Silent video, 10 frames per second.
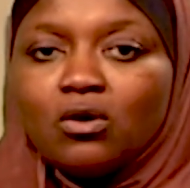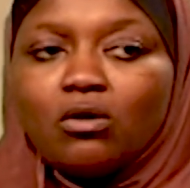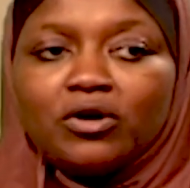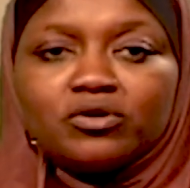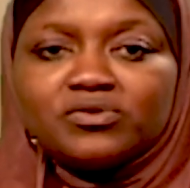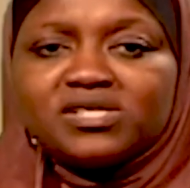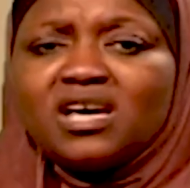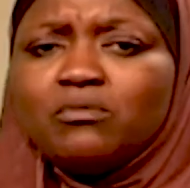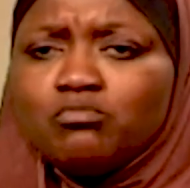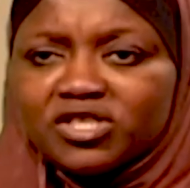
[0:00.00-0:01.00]
Or you could
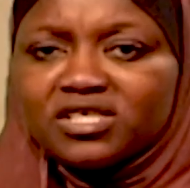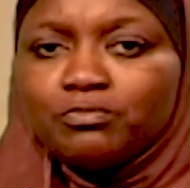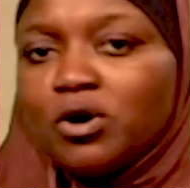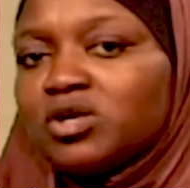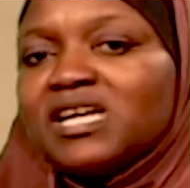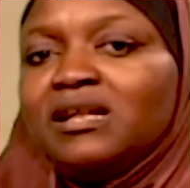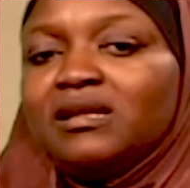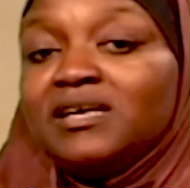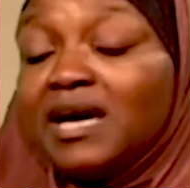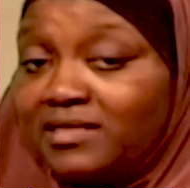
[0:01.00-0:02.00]
say, most
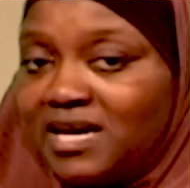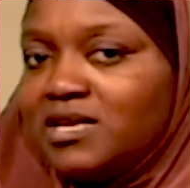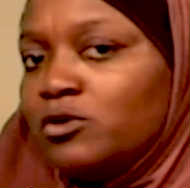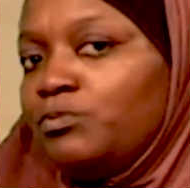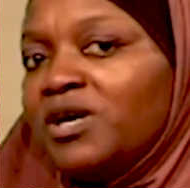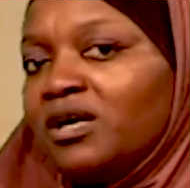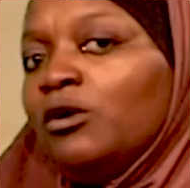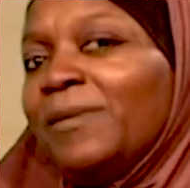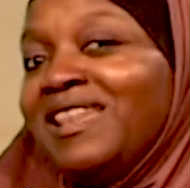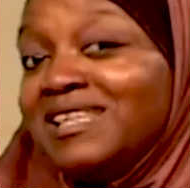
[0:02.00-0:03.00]
importantly, and then they would perk
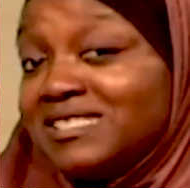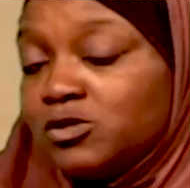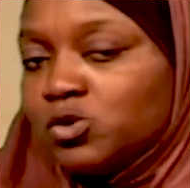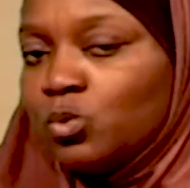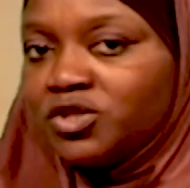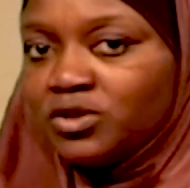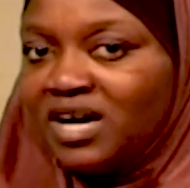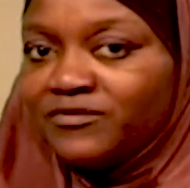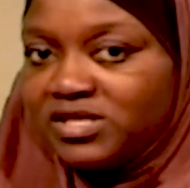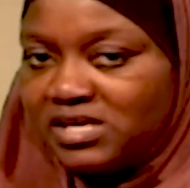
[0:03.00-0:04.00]
up and listen to what you
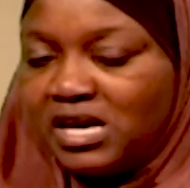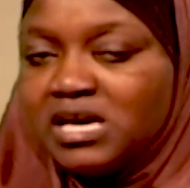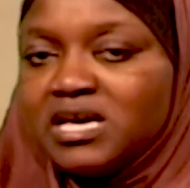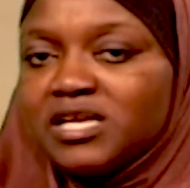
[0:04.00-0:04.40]
have to say.